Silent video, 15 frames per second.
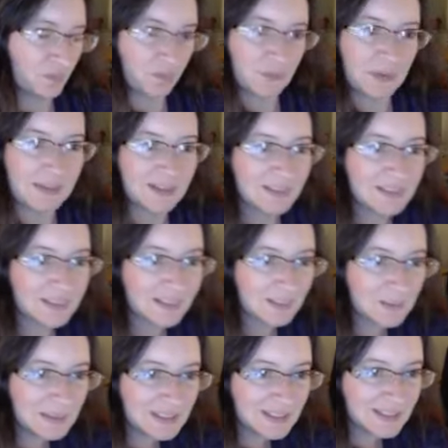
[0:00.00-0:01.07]
but
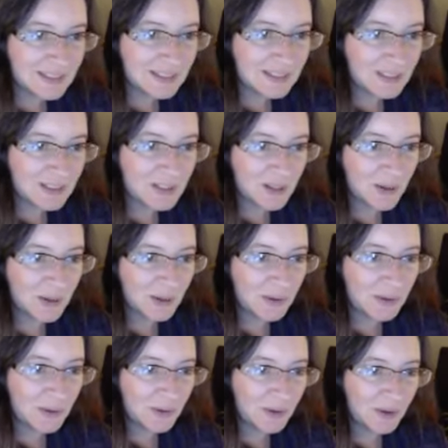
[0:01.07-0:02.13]
let me see.
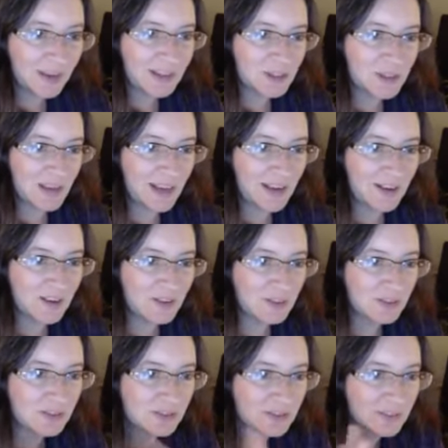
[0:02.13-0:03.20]
So, okay, so I
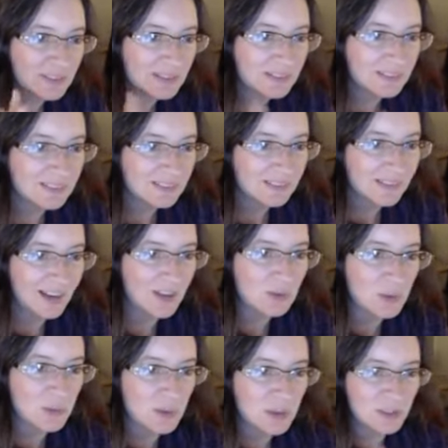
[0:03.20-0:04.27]
have
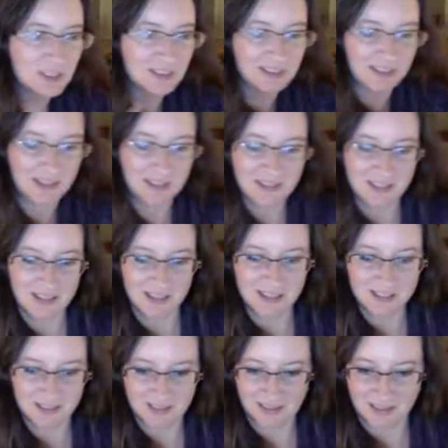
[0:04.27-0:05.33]
one person saying
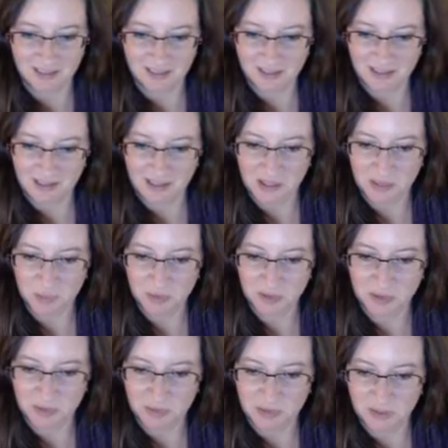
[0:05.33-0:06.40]
yes, that they think animals
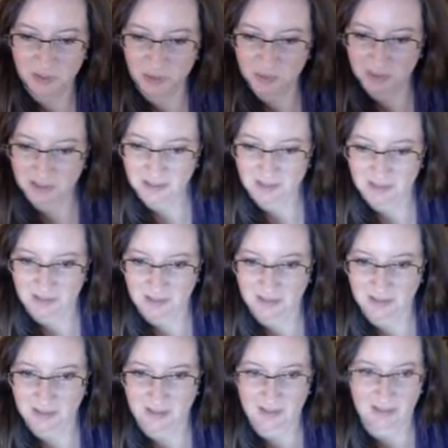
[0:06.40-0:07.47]
can be soulmates.
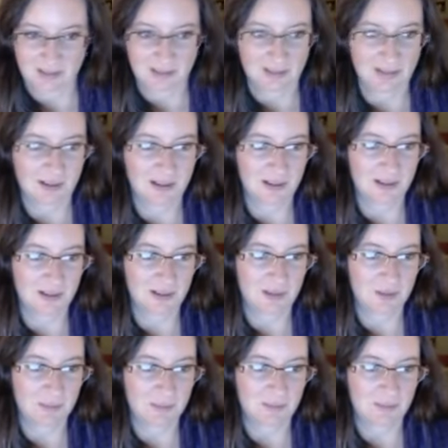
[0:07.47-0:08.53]

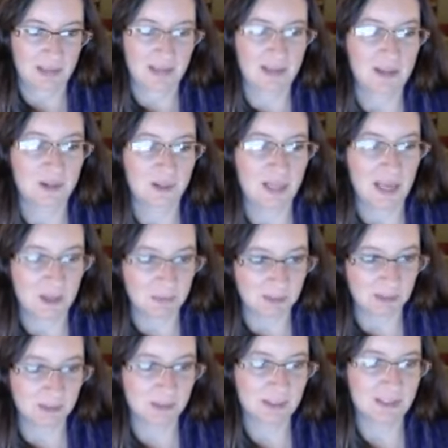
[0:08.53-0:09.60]
I hear an
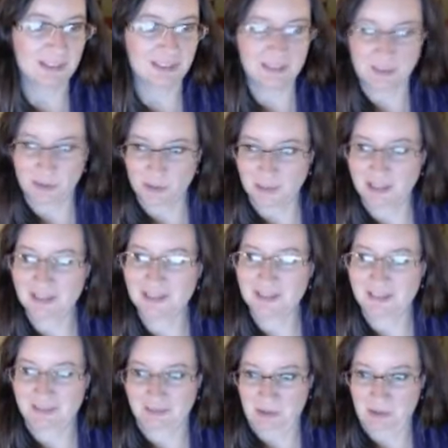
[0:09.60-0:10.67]
absolutely and another
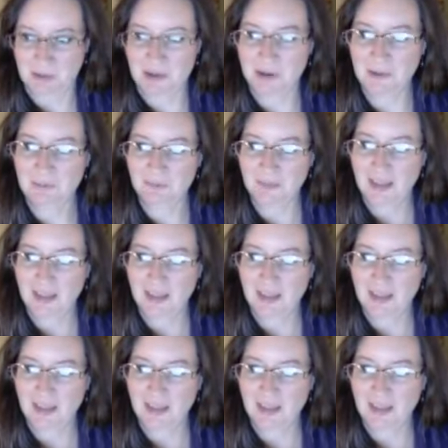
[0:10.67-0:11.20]
yes. Okay.